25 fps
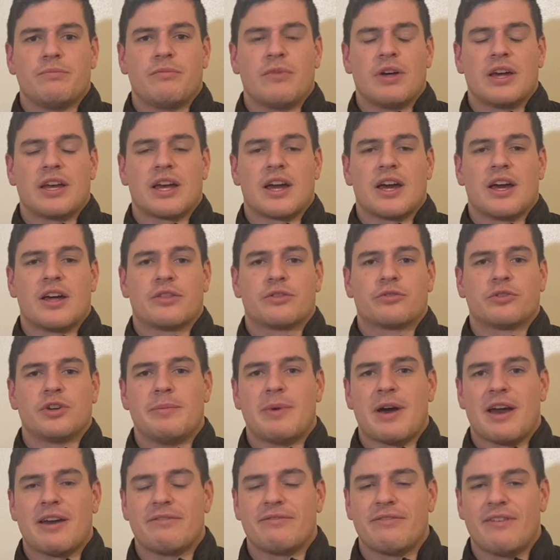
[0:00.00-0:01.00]

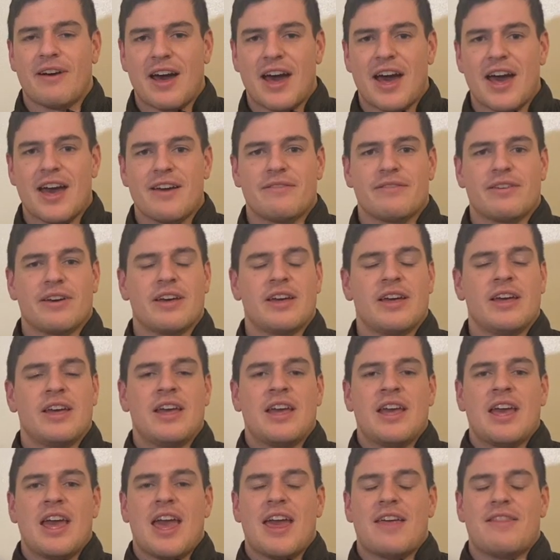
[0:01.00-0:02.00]
3x5,
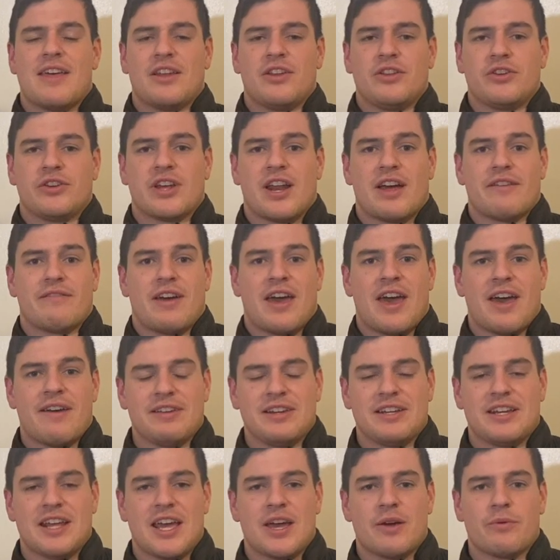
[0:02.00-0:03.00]
and then you could have a
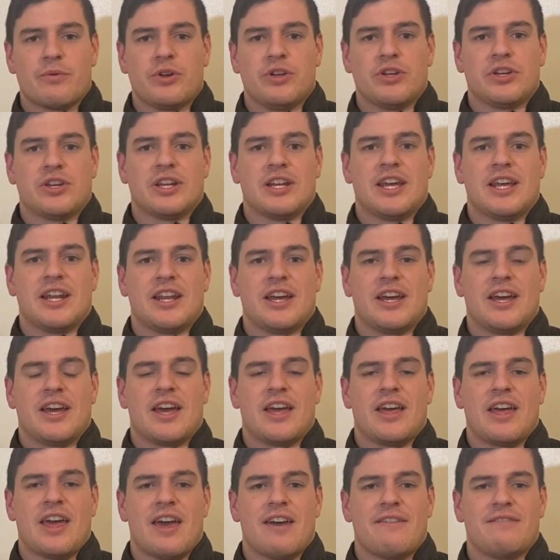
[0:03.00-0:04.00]
heavy day where you could hit
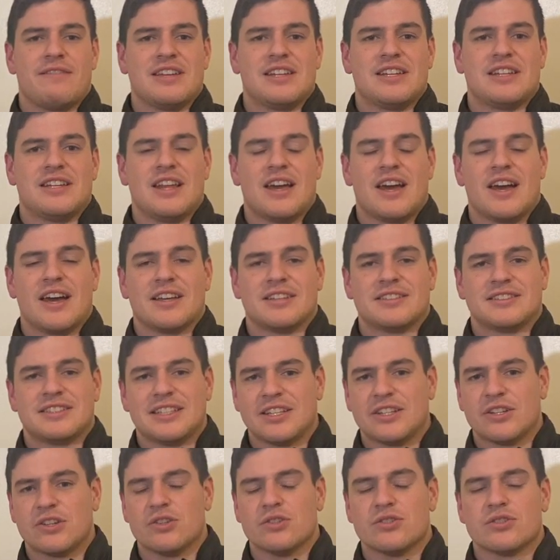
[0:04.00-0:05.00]
a heavy
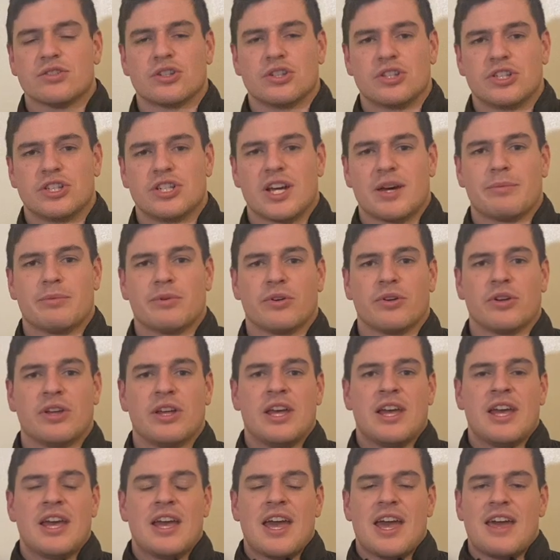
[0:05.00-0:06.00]
single or double,
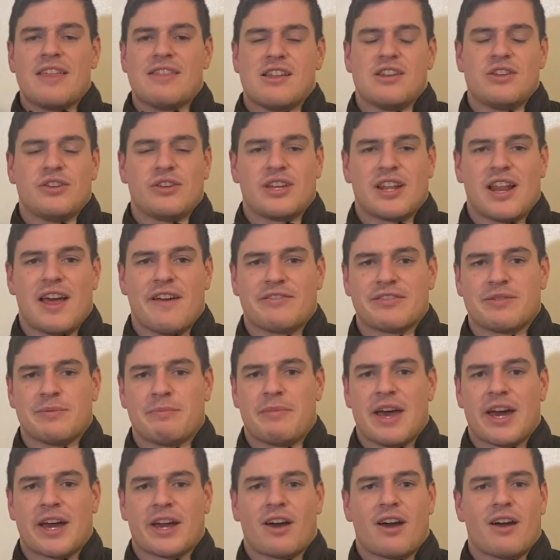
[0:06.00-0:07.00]
and then you can have some
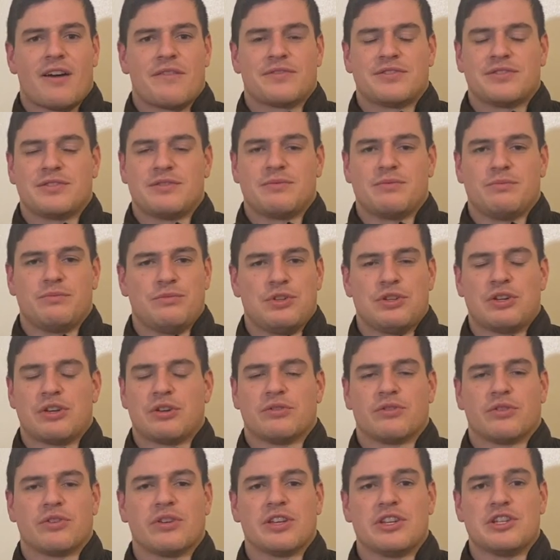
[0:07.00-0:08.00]
back offs. You
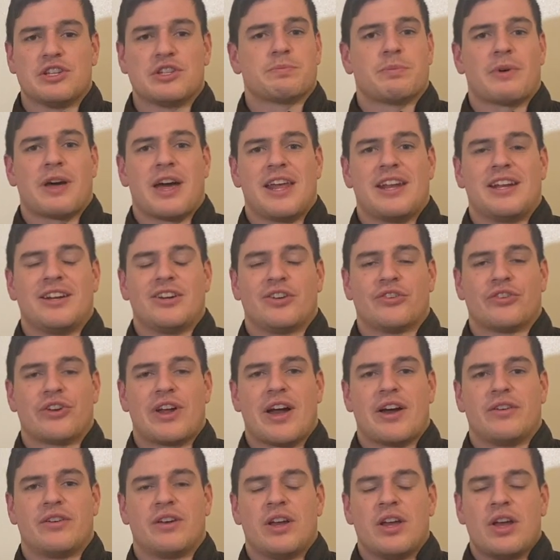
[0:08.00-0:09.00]
can really just plan it
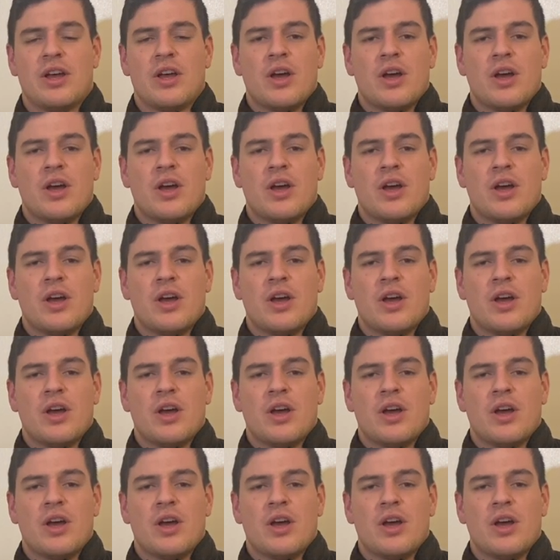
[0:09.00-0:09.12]
around